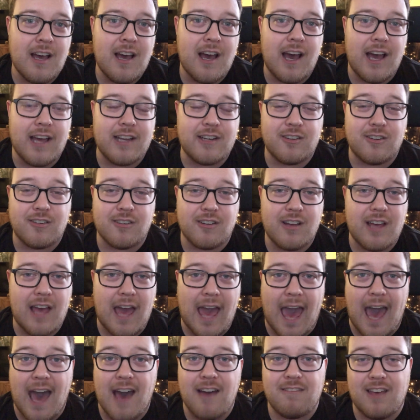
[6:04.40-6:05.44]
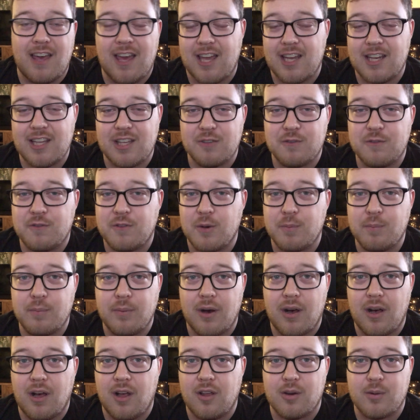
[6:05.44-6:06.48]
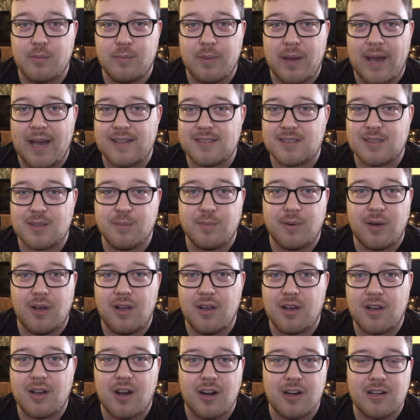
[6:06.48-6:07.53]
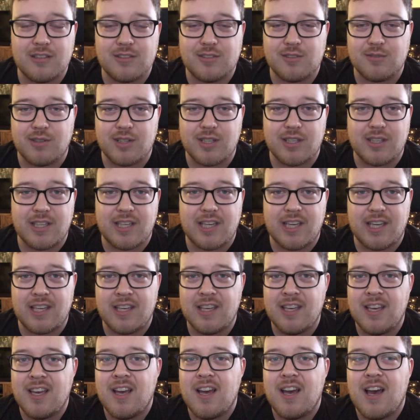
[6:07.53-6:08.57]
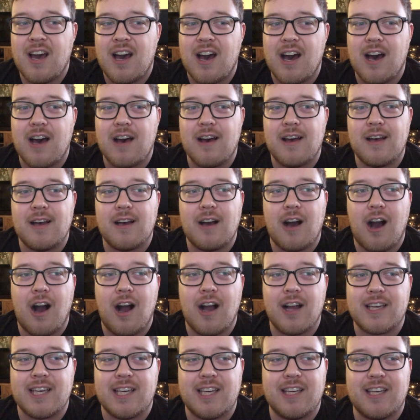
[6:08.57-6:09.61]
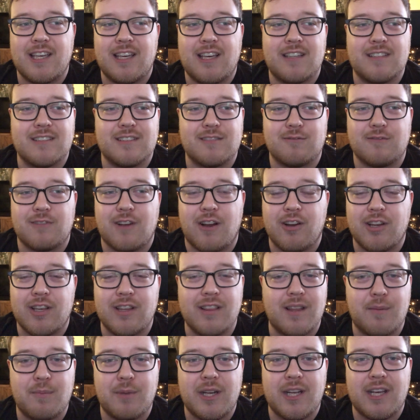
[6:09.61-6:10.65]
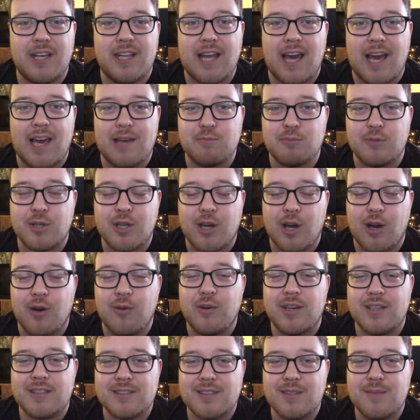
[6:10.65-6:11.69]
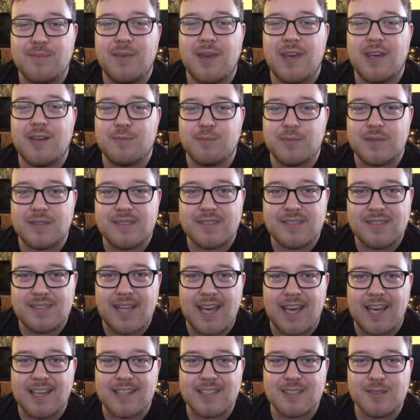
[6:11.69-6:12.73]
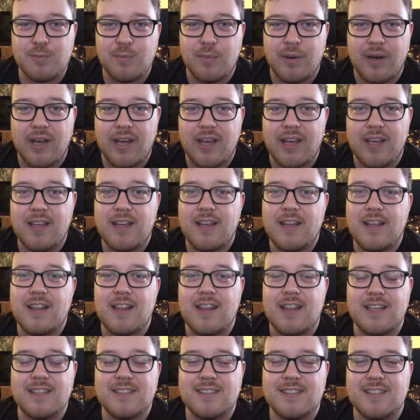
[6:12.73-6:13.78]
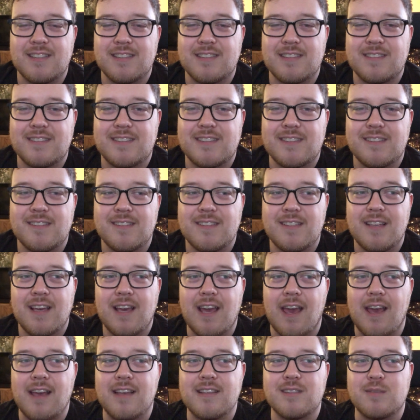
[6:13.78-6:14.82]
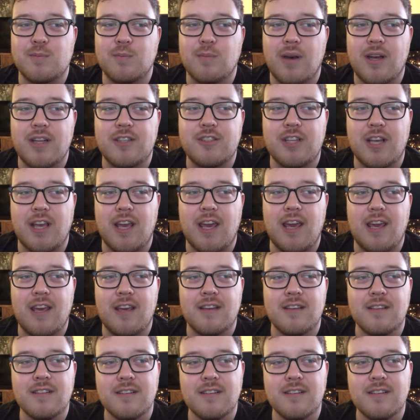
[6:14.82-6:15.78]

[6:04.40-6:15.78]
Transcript: I don't have any football or basketball cards really. Hockey is very limited. I'm going to make mistakes, but this is as much a